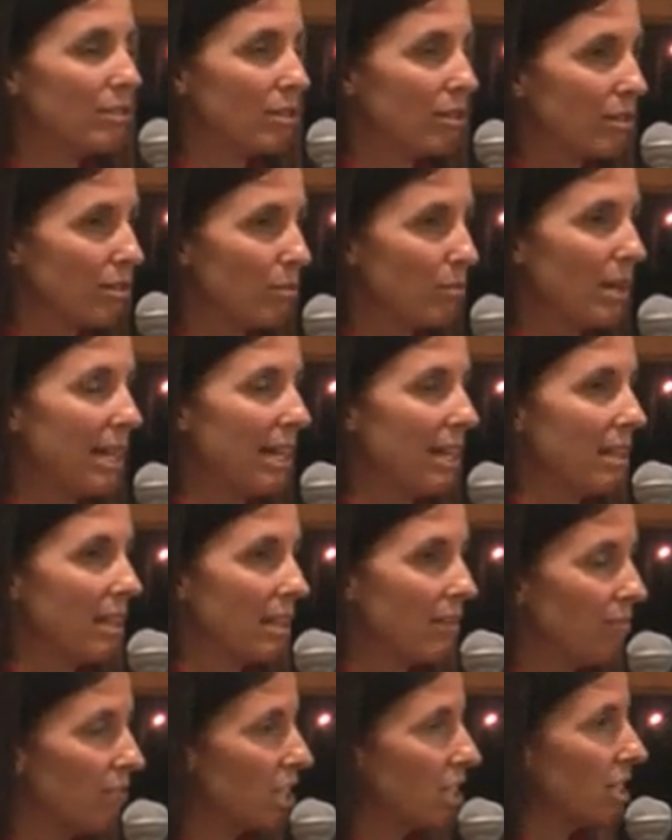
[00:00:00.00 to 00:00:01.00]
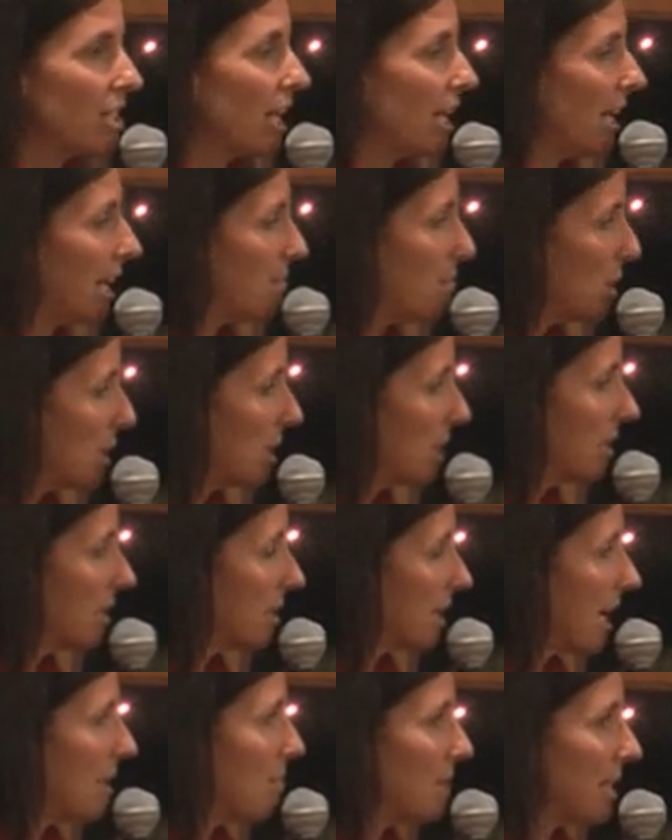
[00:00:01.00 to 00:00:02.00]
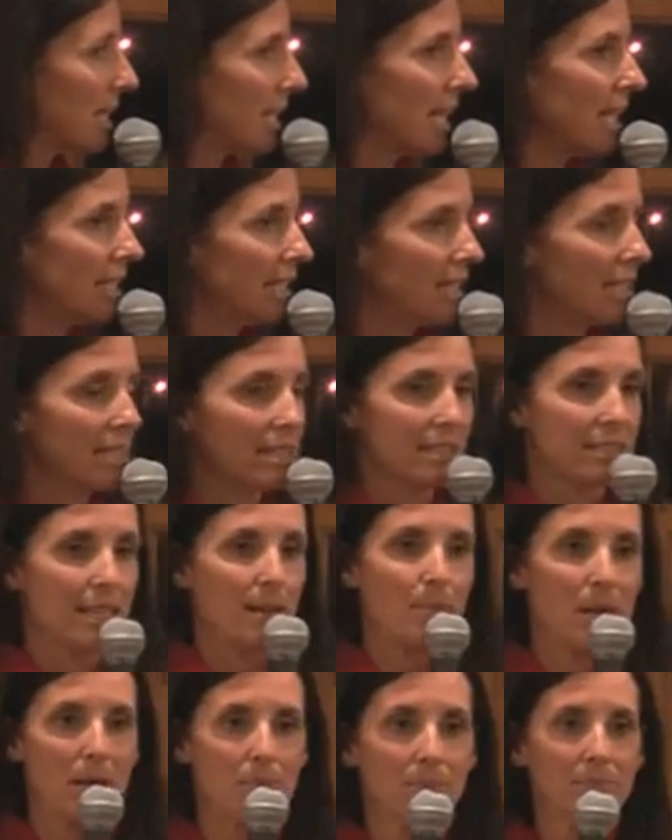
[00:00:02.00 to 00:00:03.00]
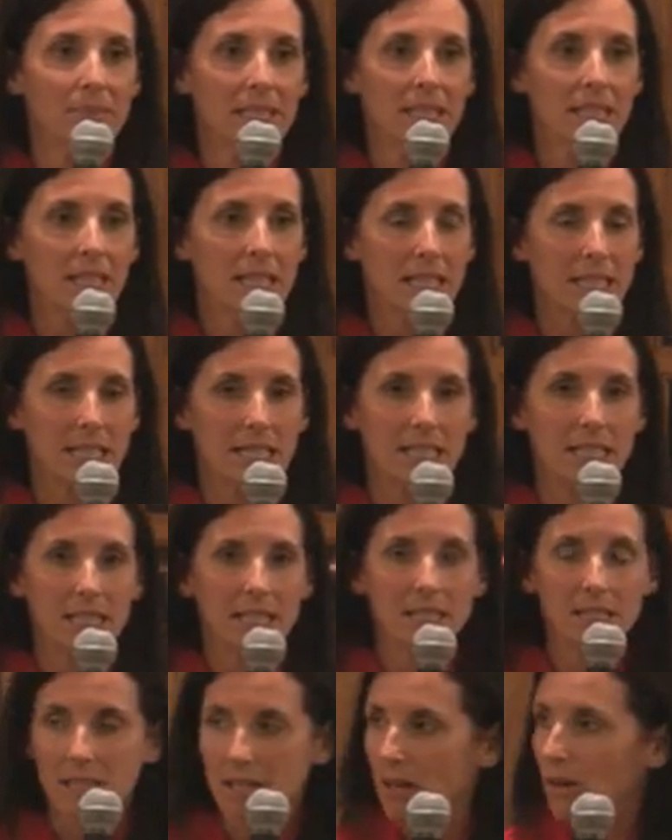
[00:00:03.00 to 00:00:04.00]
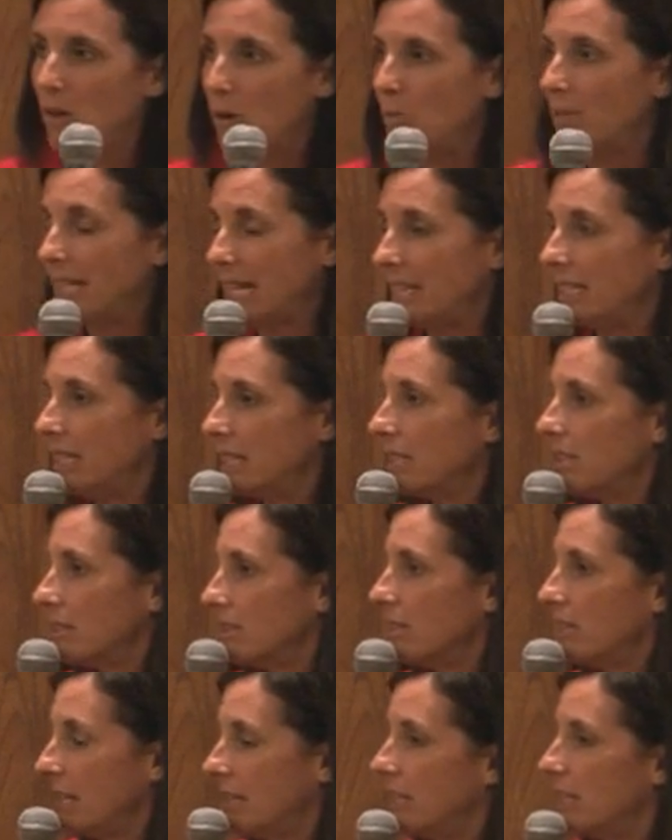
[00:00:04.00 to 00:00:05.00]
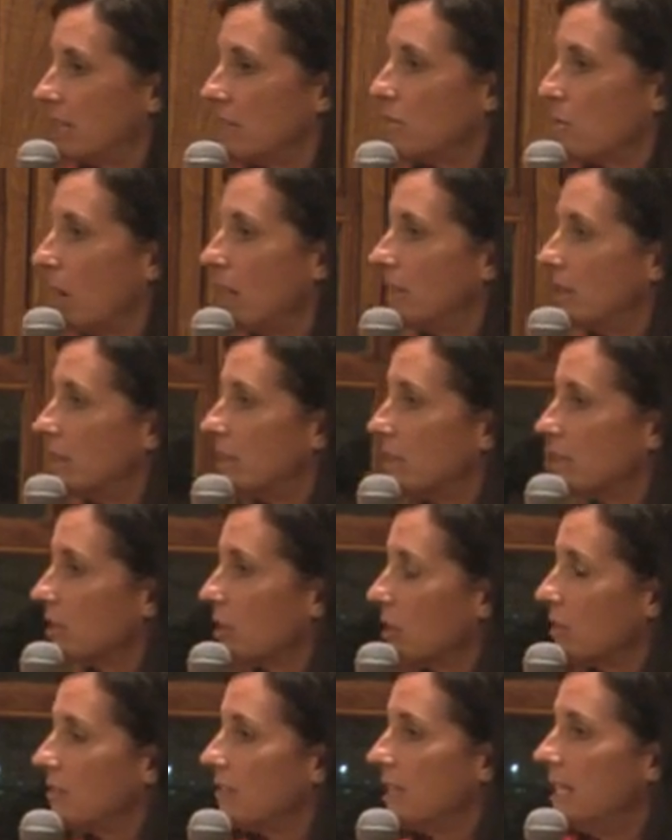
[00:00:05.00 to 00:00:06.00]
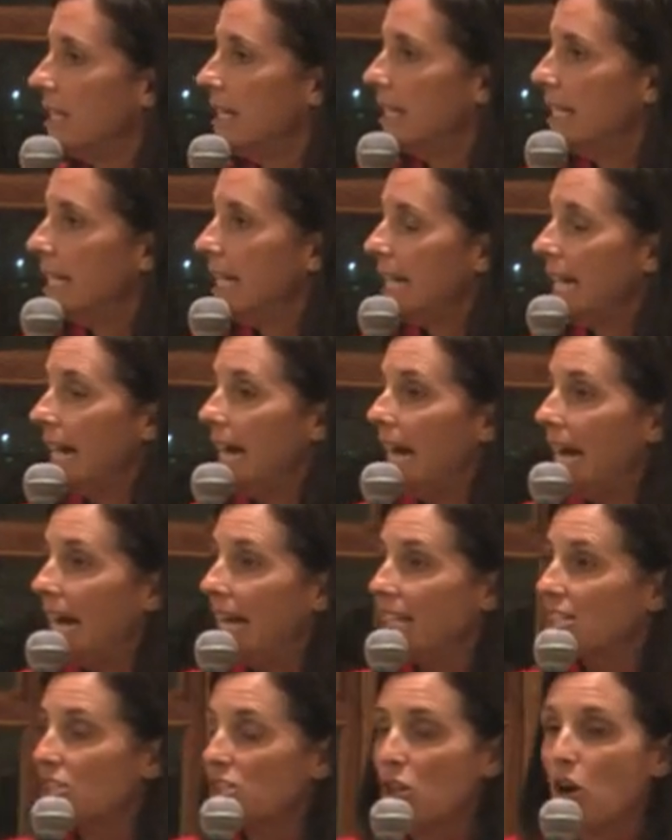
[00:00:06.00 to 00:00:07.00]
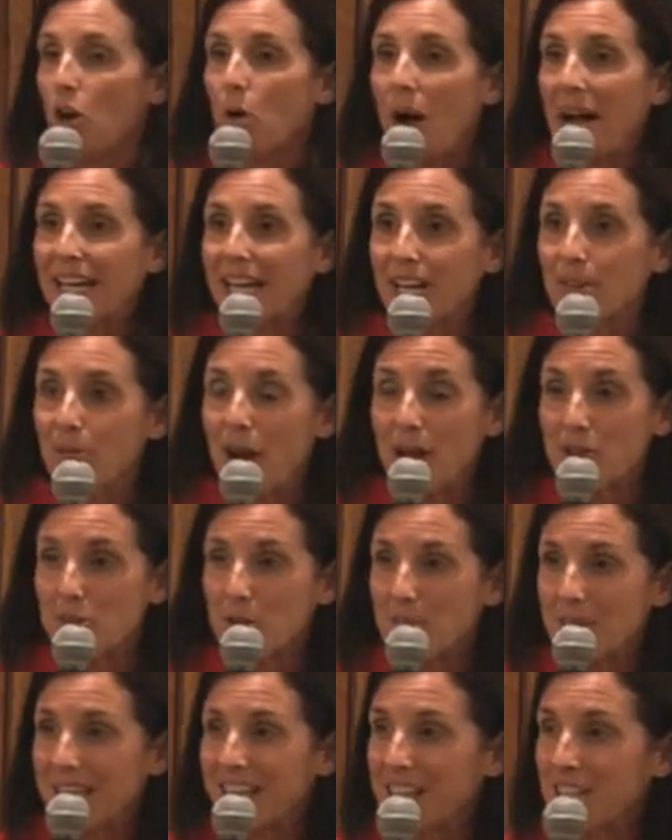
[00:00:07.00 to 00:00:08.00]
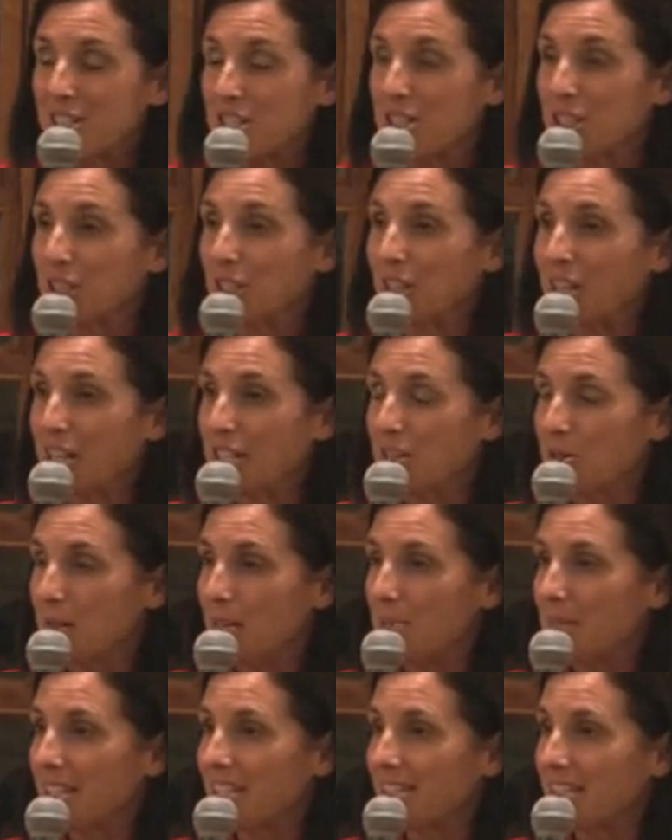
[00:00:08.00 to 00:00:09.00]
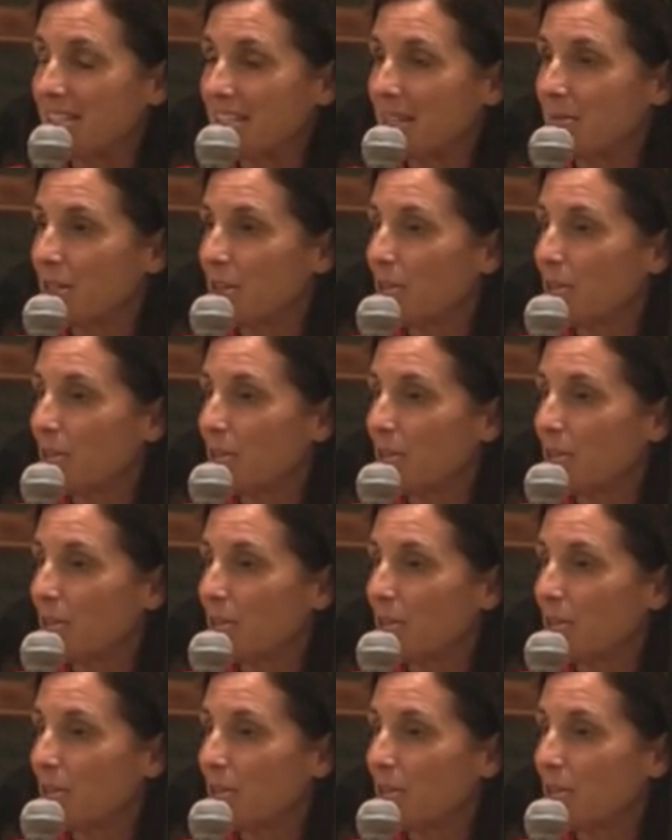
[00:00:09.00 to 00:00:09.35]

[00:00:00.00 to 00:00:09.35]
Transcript: turn away the conviction I had burning inside me that I needed to step up, and I needed to go home, and I needed to run and serve. And so I got a round-trip ticket just to look into it because it seemed